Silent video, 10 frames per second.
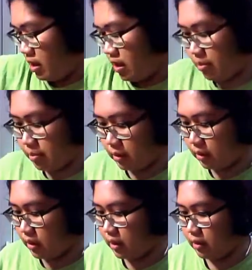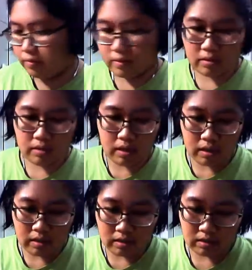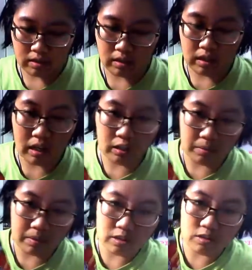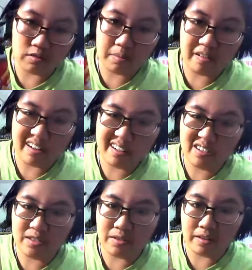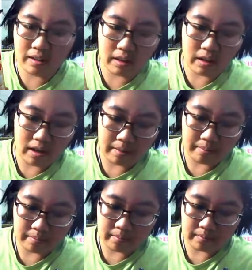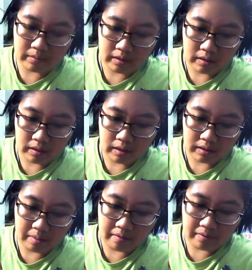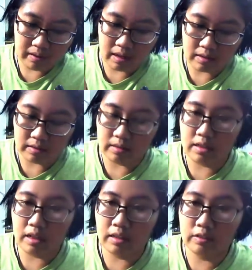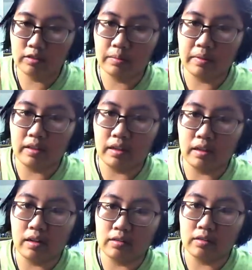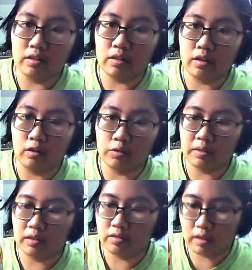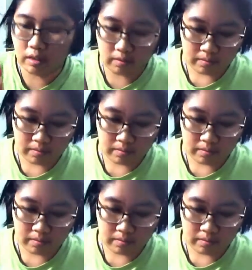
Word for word: I believe this is the Halloween shrimp crackers, Sorry, um, in the pamphlet it has the jack lantern, but I got the ghost one instead.